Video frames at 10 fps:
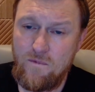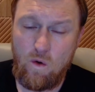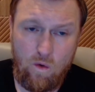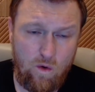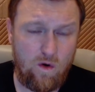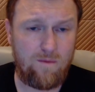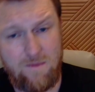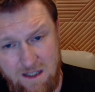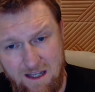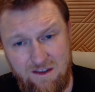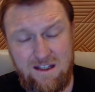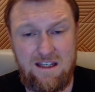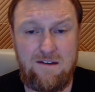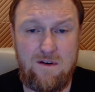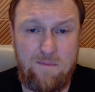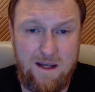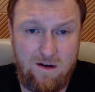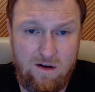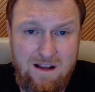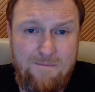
Or I think even better,